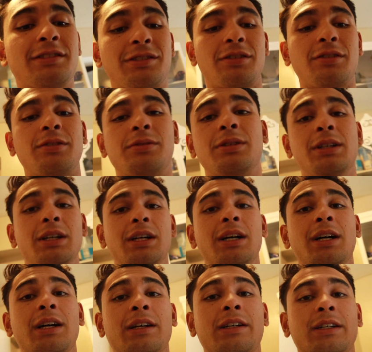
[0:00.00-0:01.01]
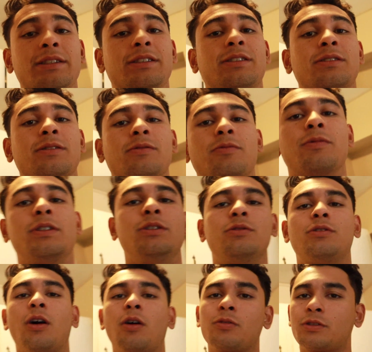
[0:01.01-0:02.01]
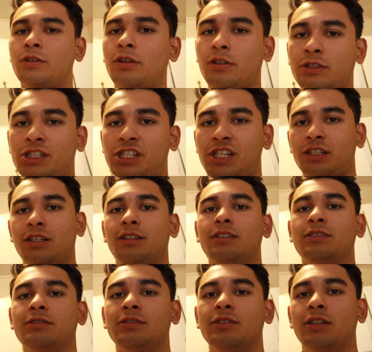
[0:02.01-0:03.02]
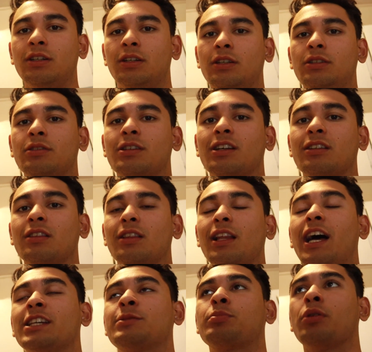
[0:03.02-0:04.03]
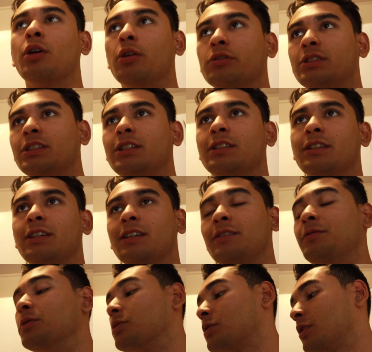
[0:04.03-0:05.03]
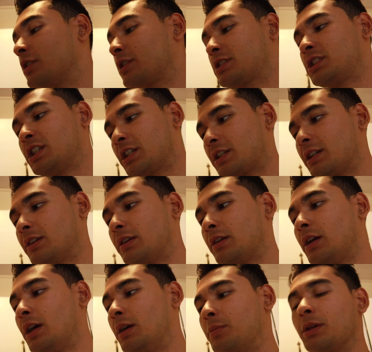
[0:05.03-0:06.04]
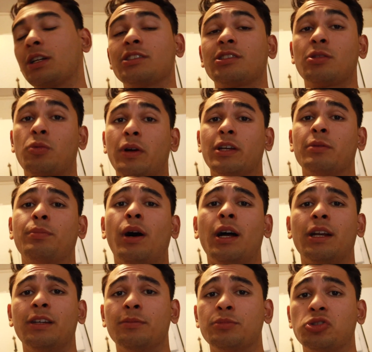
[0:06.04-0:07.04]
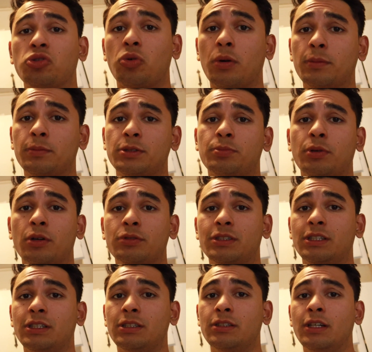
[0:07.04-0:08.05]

So because when you don't cook chicken, you get less protein than if you cook chicken because of the way your body absorbs protein.